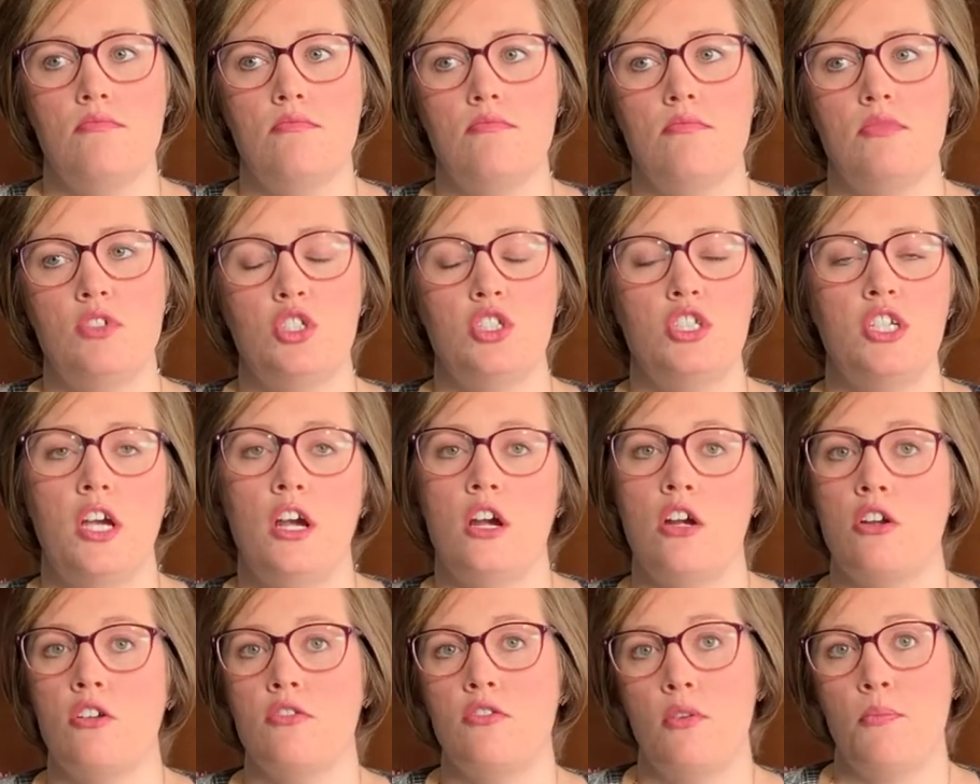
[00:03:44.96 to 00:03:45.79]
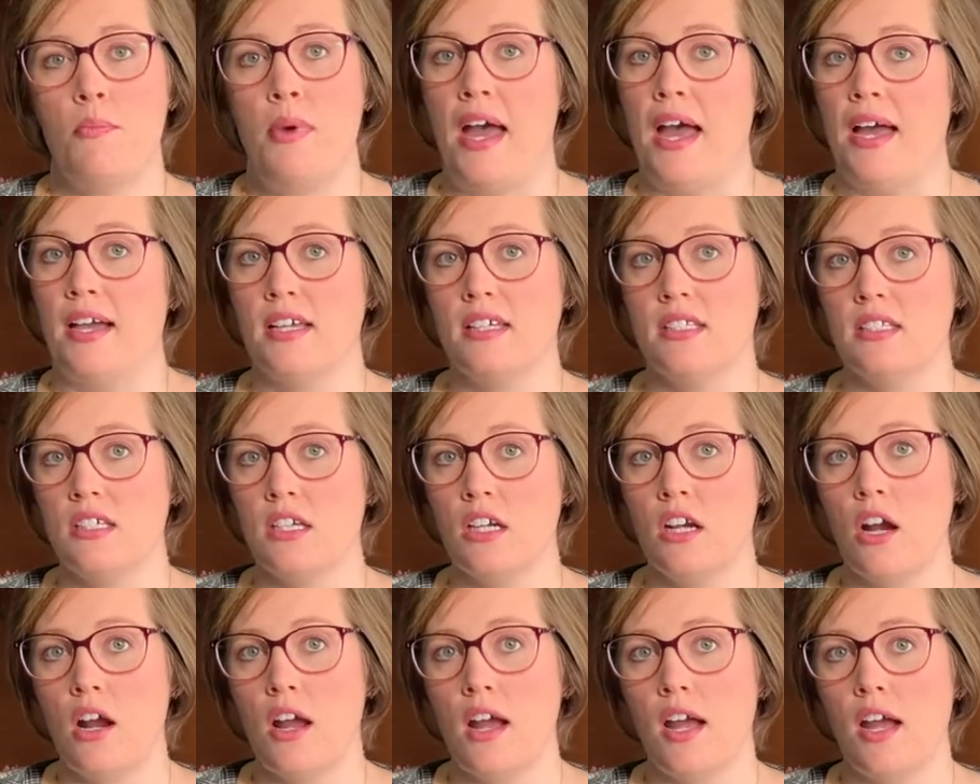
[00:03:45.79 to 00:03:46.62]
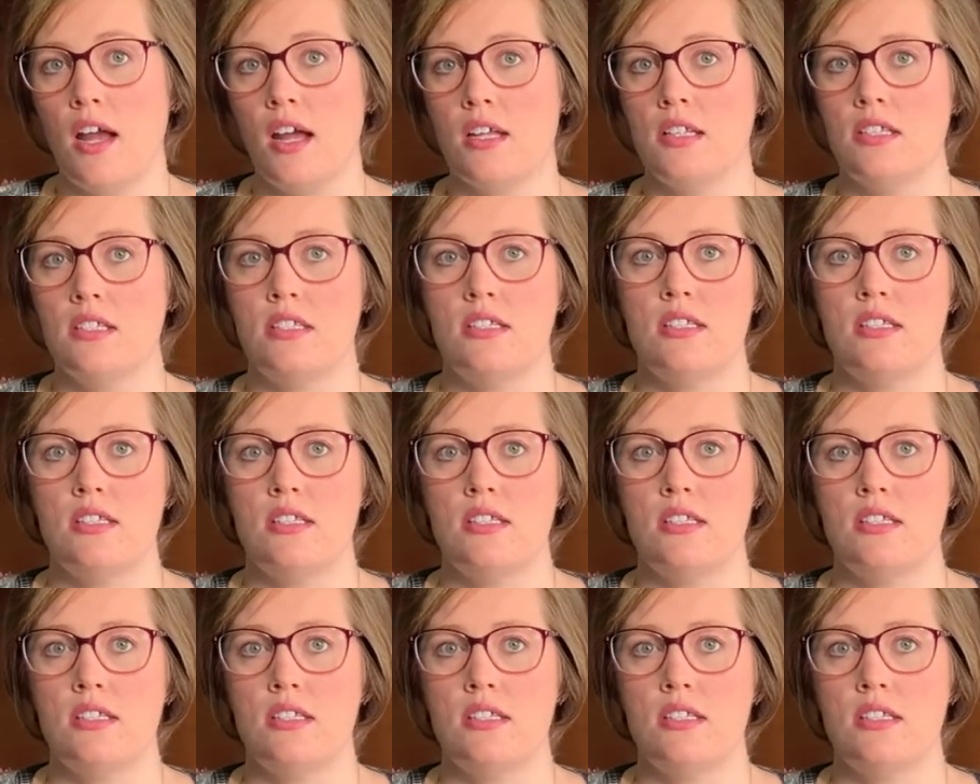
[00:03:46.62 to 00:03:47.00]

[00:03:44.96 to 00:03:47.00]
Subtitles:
share the pack of cigarettes.